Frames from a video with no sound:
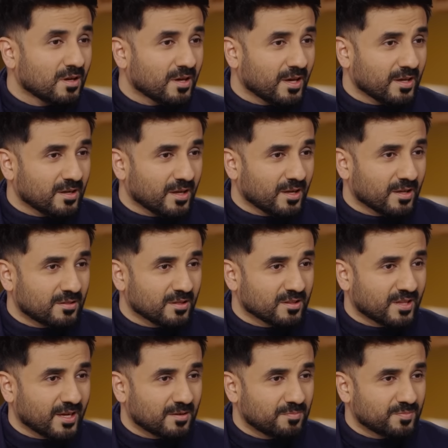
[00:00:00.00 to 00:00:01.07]
and and I think
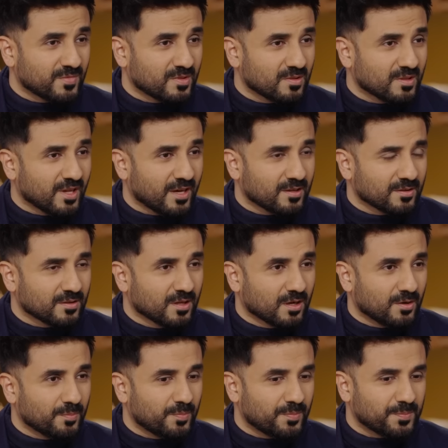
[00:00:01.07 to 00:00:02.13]
that that you
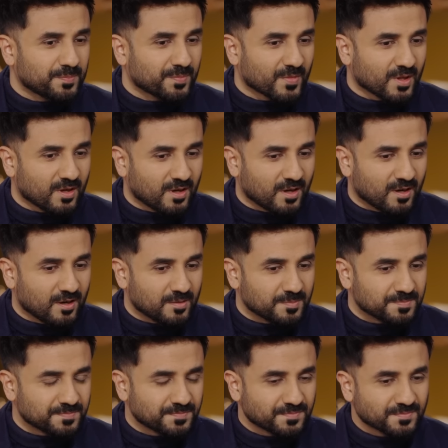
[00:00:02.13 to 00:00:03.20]
know.
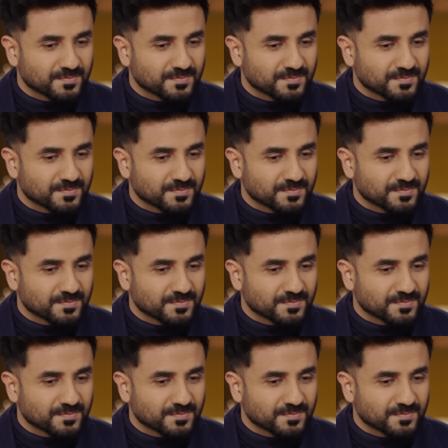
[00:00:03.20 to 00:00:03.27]
Um,